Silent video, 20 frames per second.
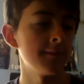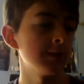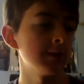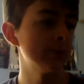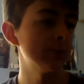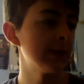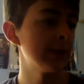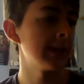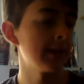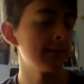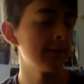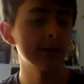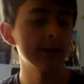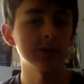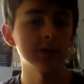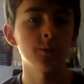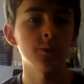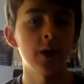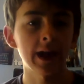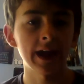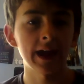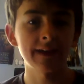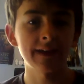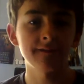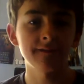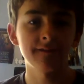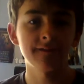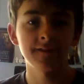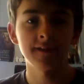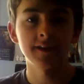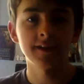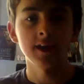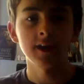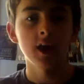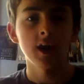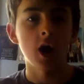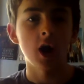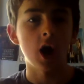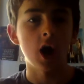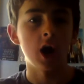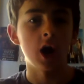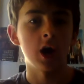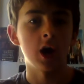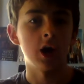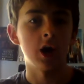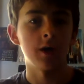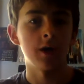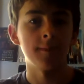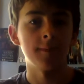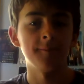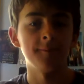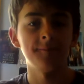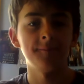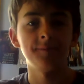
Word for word: between him and his wife. Um, um,